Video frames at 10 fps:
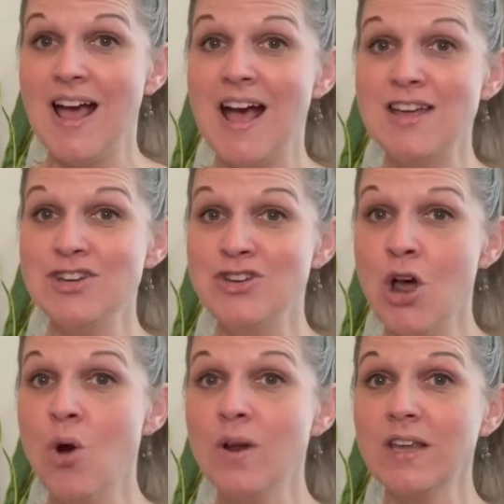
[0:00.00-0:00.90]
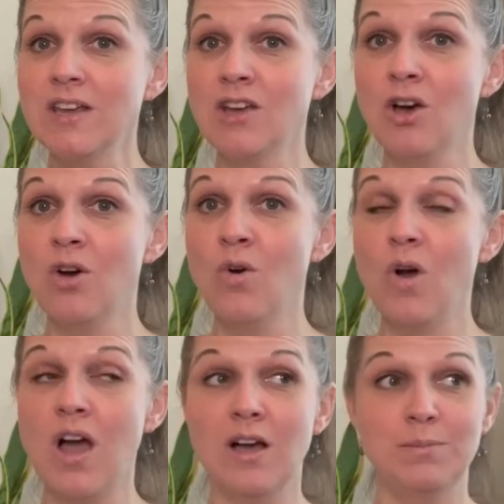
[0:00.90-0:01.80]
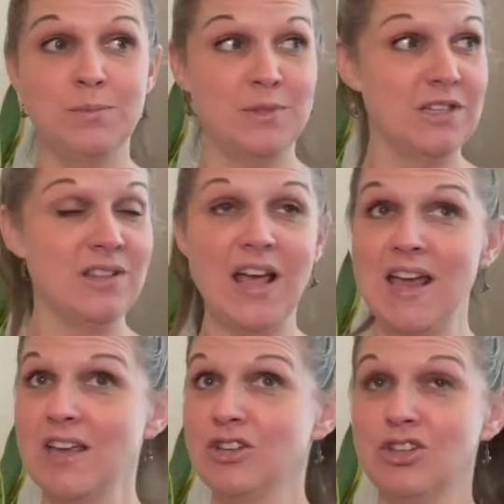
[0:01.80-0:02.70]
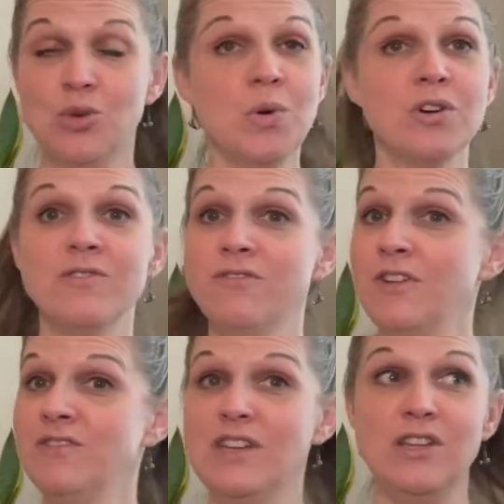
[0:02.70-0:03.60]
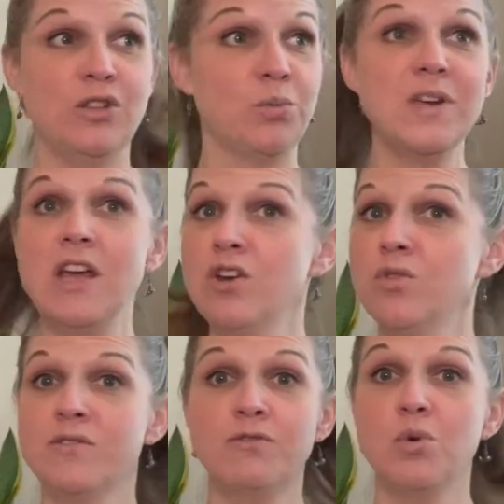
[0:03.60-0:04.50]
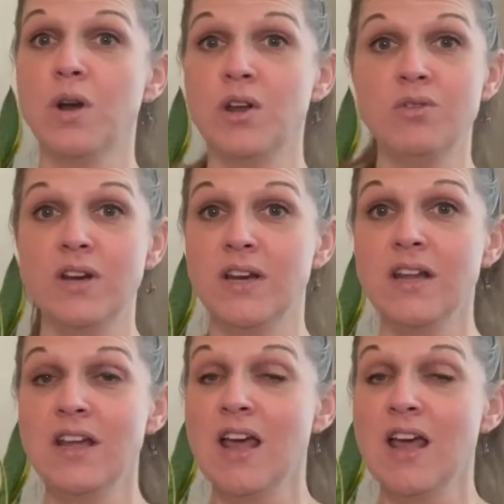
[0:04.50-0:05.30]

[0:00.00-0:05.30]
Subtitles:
I know it can go up to like $250, $300, $400.